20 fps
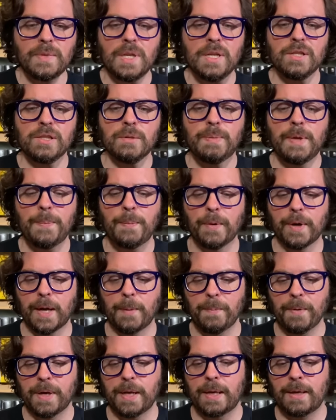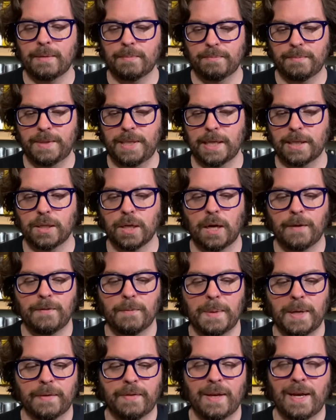Some people get pretty ticked off
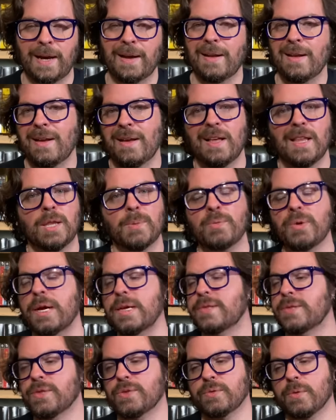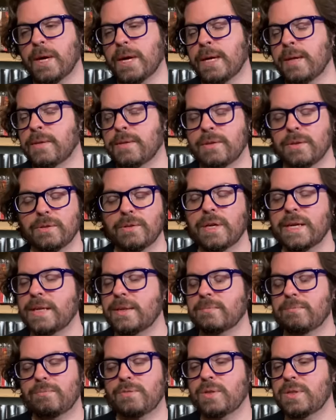about that. The price is right. They're
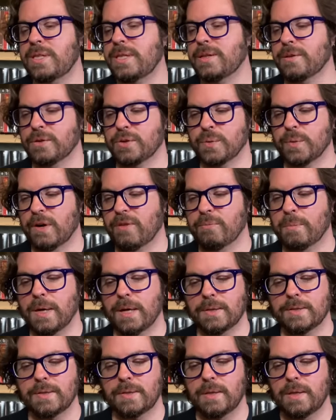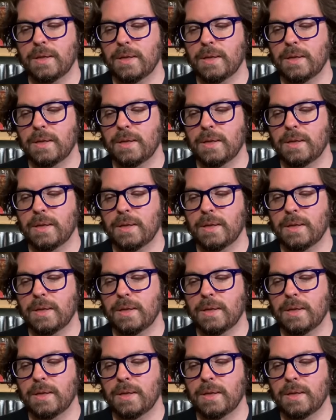like 10 or 12 bucks.